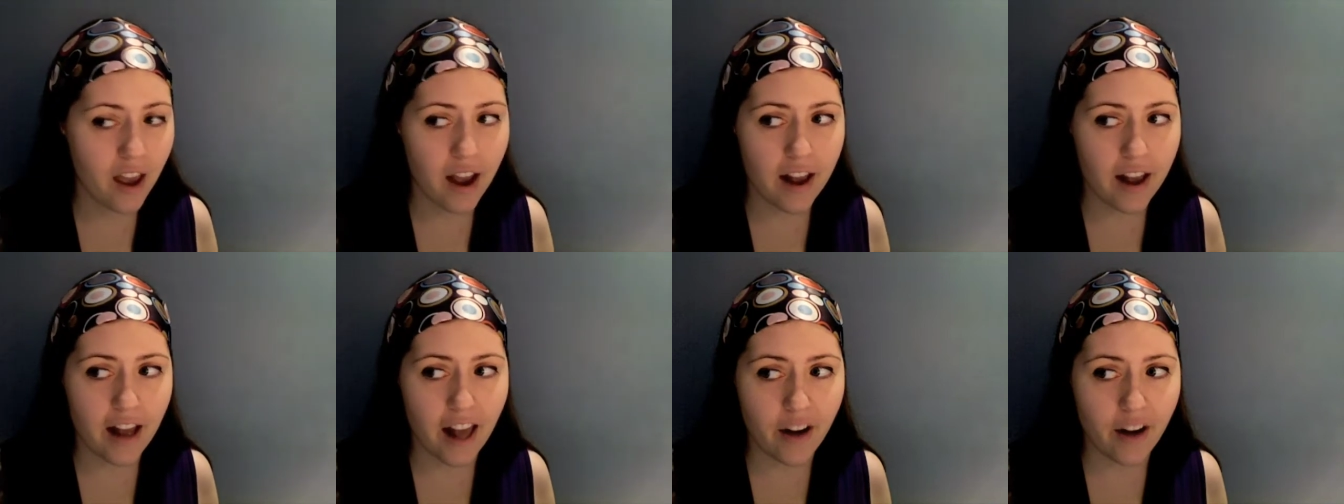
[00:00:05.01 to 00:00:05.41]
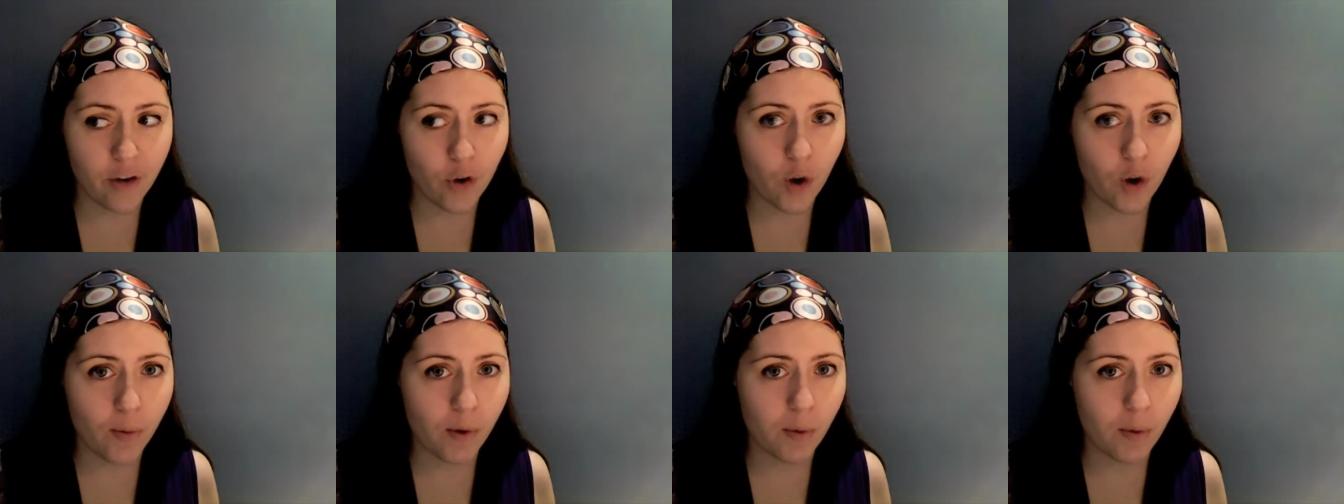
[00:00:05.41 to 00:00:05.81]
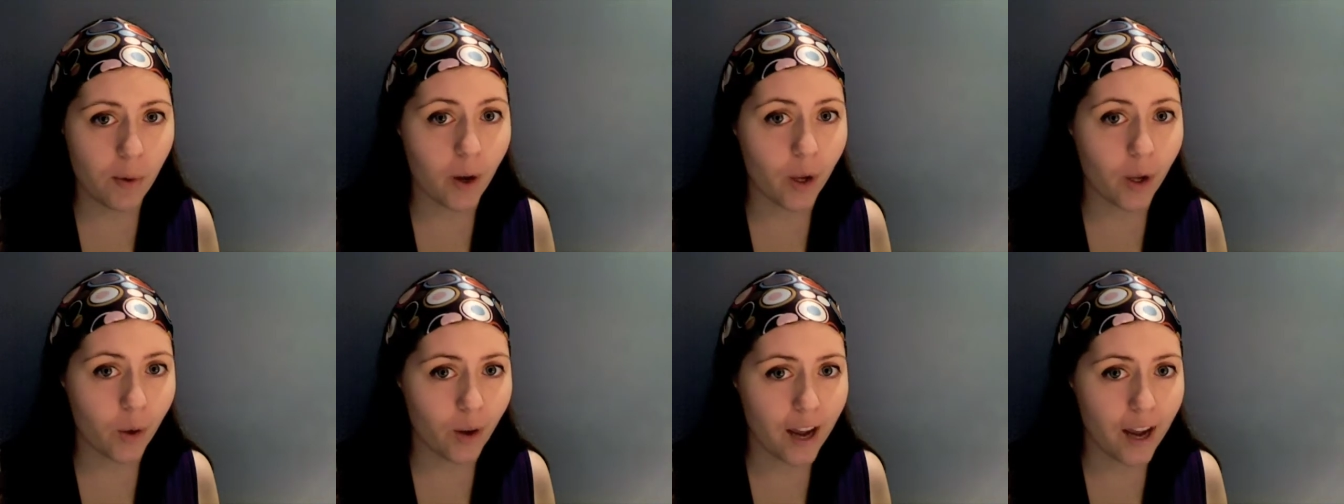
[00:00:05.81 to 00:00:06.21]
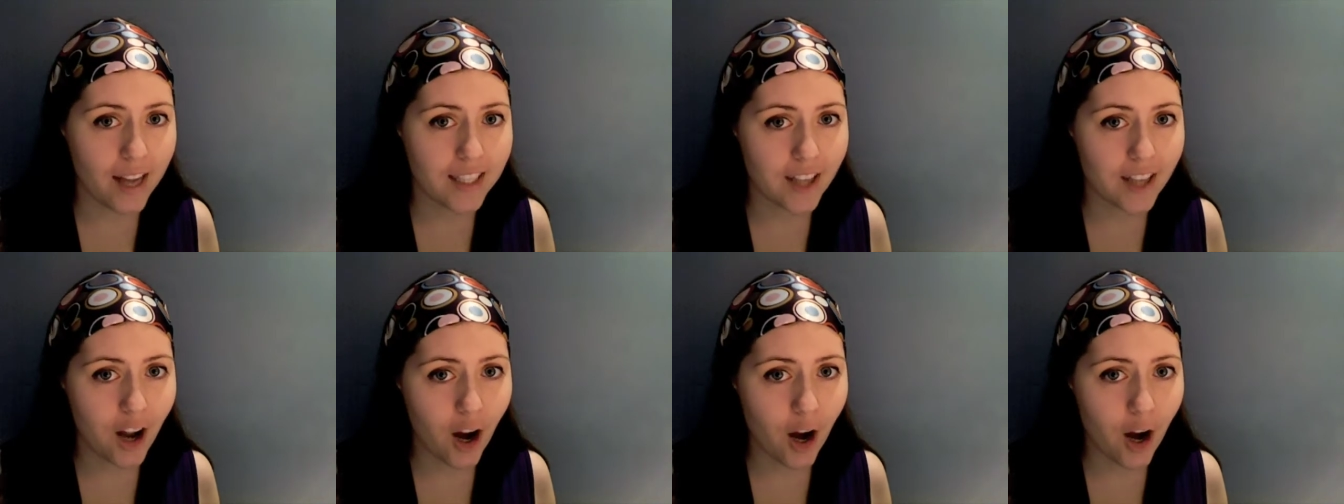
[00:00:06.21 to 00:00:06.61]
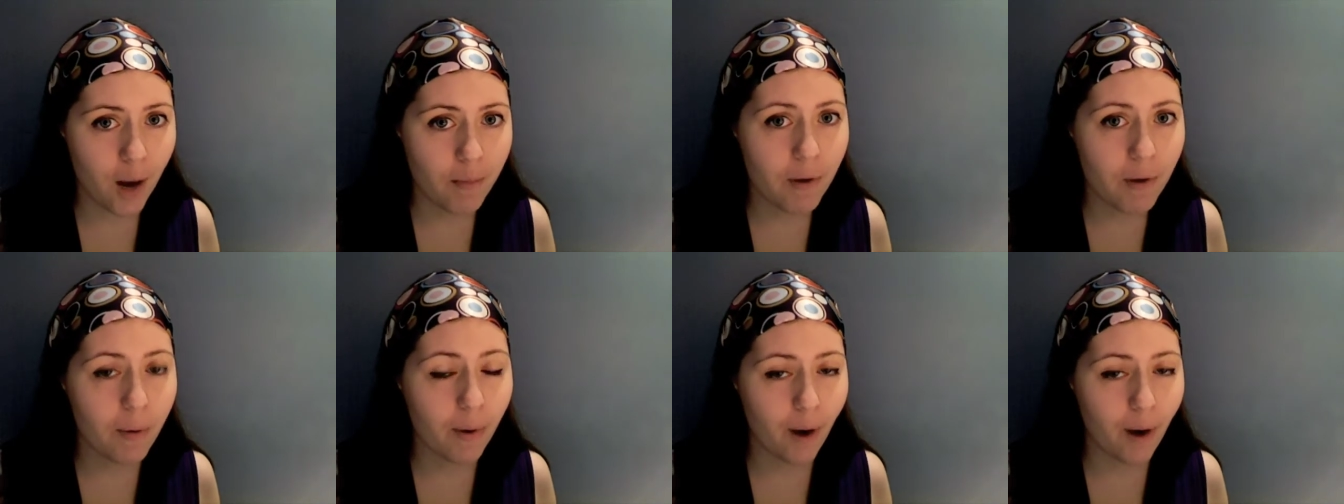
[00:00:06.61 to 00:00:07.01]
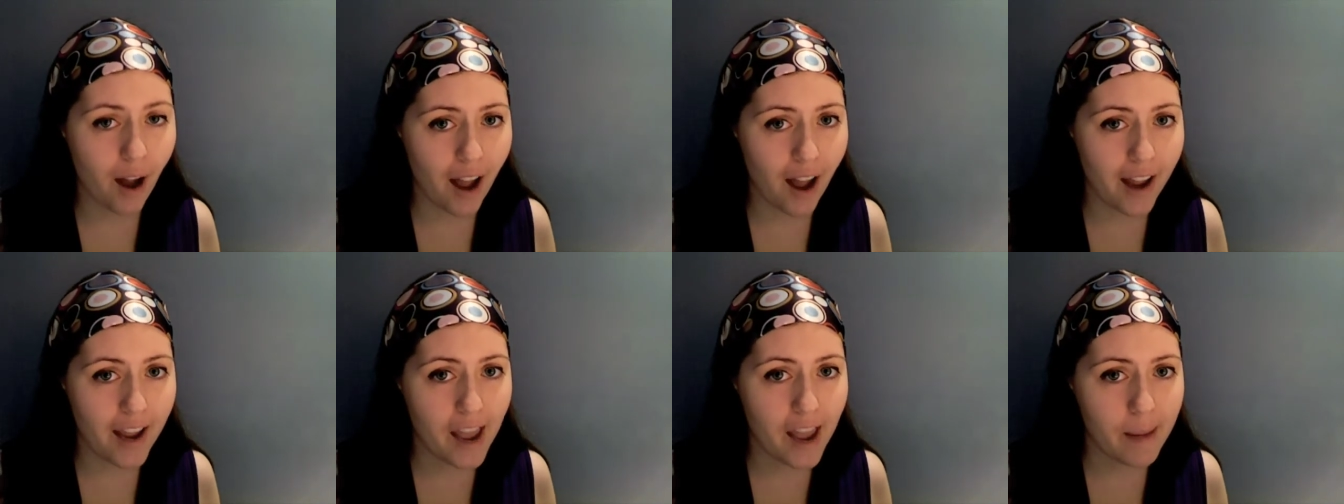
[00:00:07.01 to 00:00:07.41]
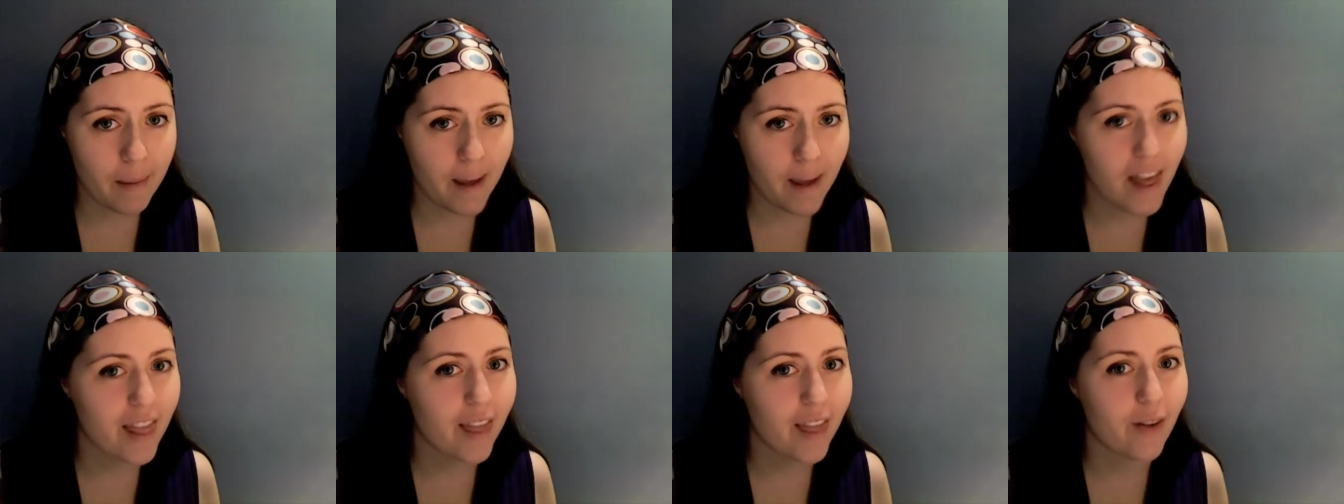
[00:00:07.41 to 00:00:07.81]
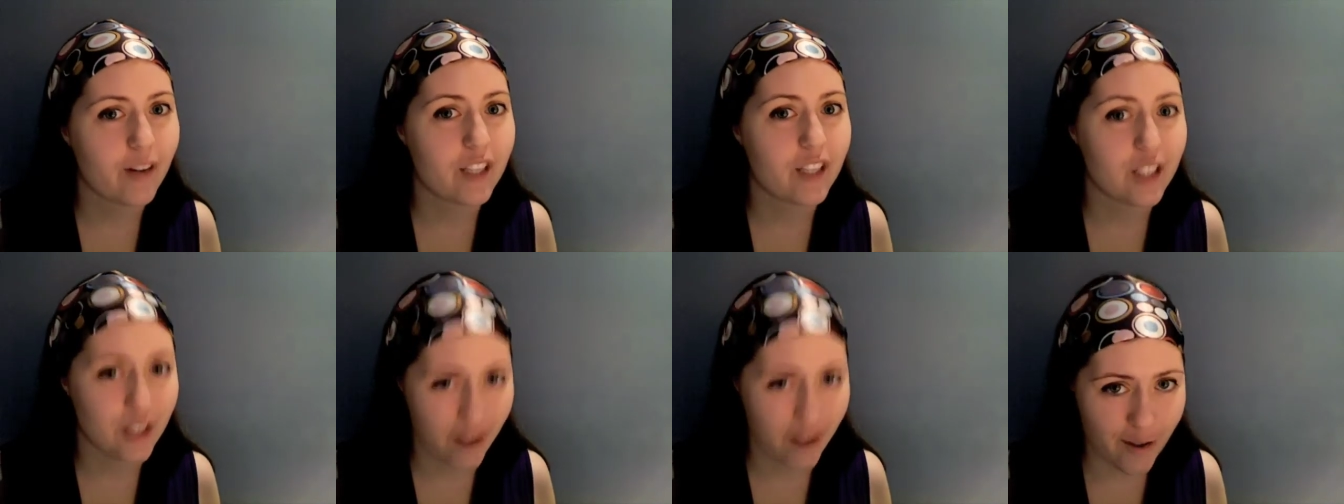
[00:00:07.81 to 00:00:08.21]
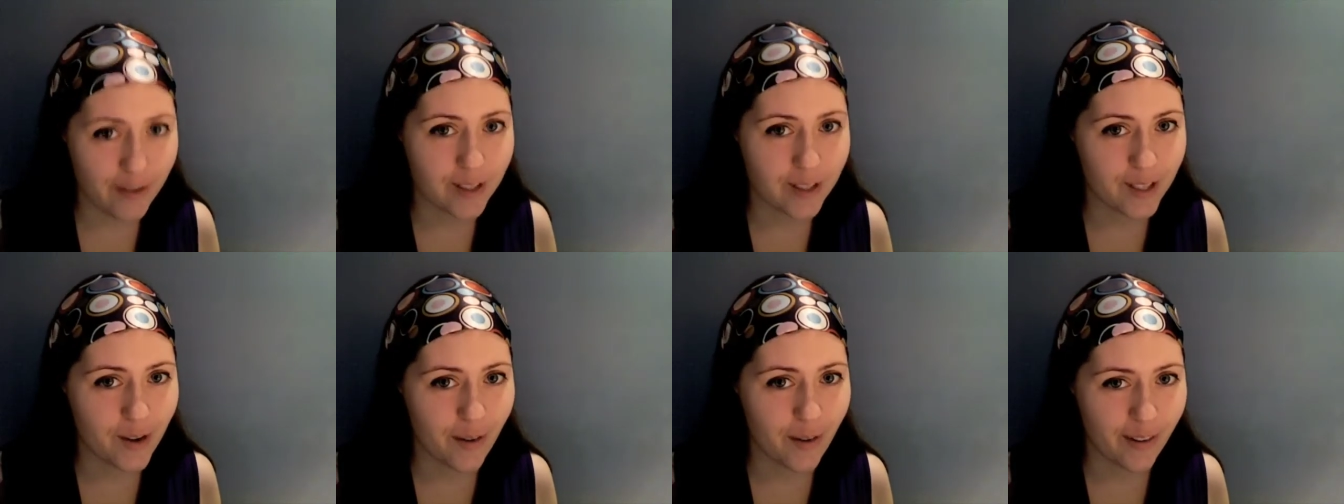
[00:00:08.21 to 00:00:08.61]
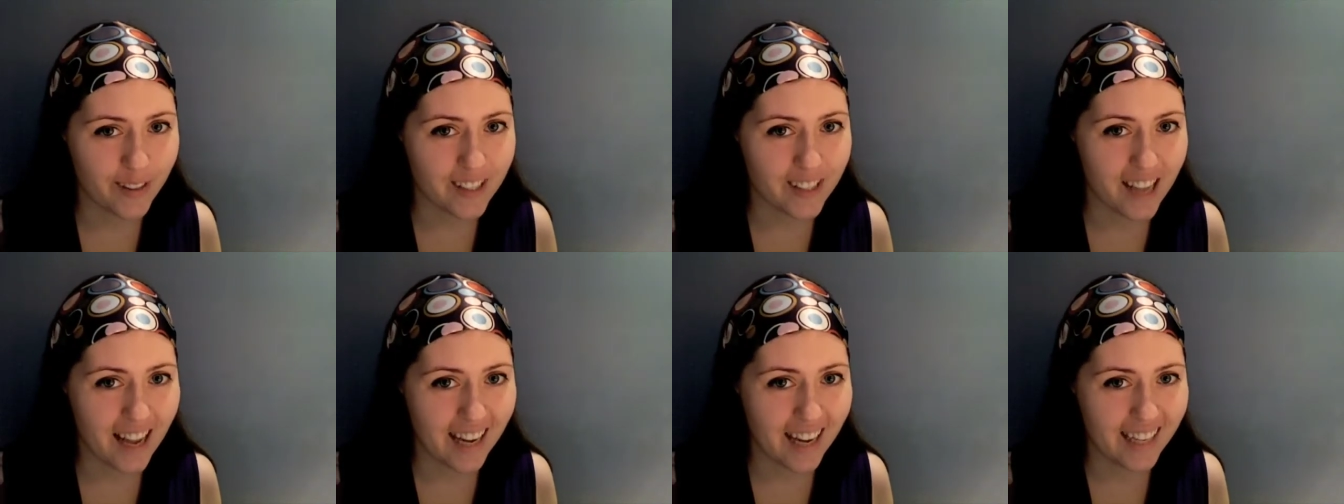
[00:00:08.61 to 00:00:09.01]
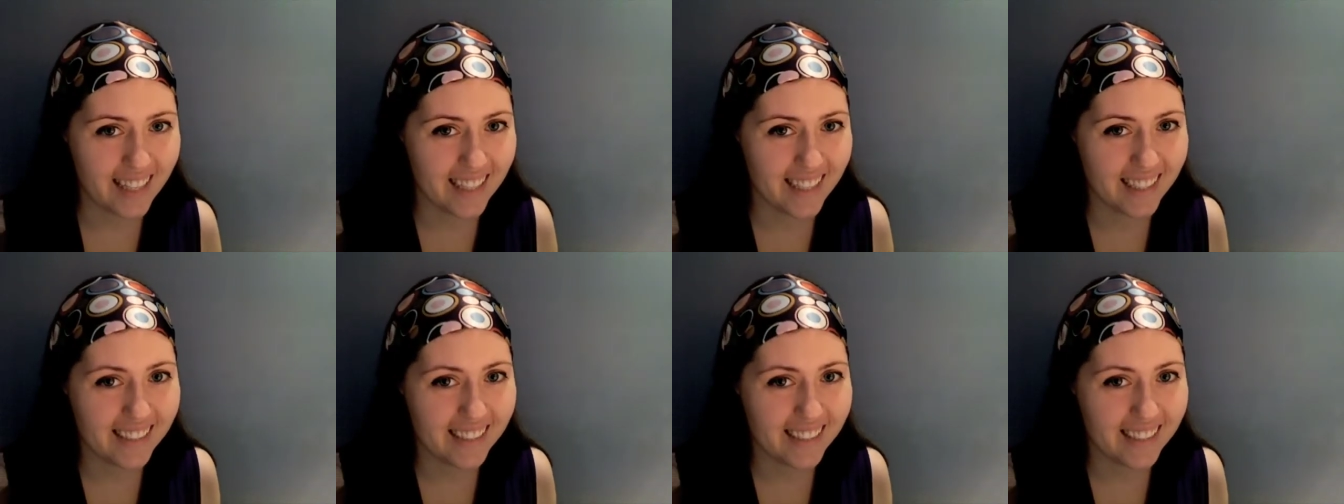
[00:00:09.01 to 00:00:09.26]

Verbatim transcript: and I don't know about where you guys are, but where I am, there is no snow outside.